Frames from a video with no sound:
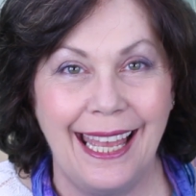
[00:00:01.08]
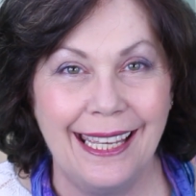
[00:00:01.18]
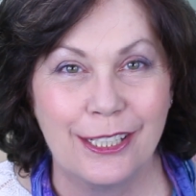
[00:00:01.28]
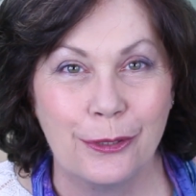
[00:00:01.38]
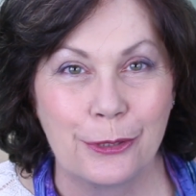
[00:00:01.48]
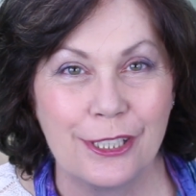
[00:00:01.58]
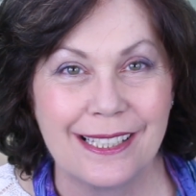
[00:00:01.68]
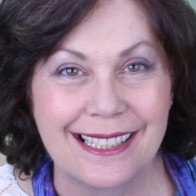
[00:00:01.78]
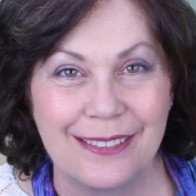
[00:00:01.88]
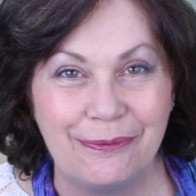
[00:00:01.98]
Hey
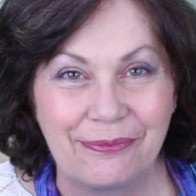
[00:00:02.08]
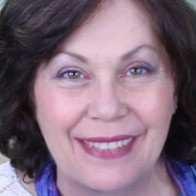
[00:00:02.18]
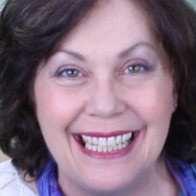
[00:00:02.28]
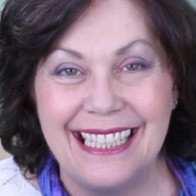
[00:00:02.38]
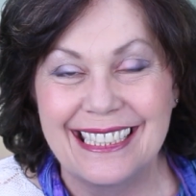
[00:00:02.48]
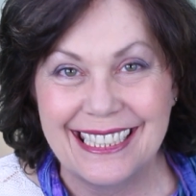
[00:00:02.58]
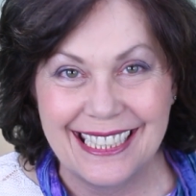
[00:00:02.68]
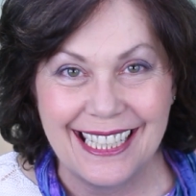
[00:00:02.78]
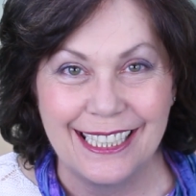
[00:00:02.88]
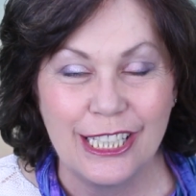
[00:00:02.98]
gorgeous!
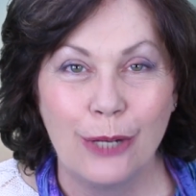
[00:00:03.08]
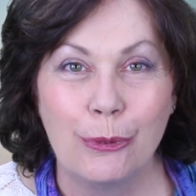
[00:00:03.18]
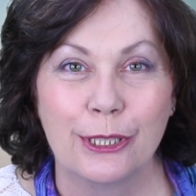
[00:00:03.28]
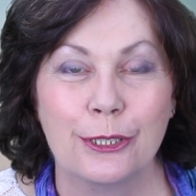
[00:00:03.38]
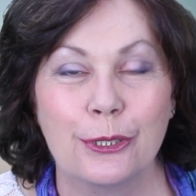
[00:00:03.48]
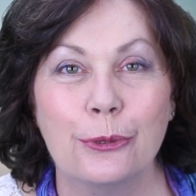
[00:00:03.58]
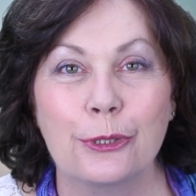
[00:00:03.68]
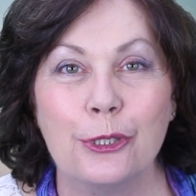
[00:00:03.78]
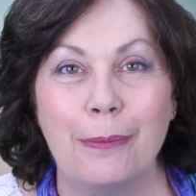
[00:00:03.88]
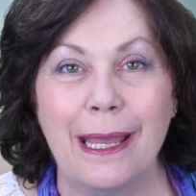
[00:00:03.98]
Today I wanted to
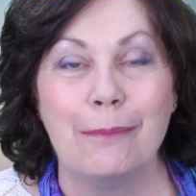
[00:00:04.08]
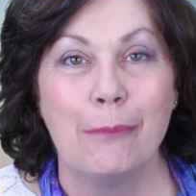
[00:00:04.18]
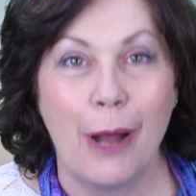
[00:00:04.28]
talk to you about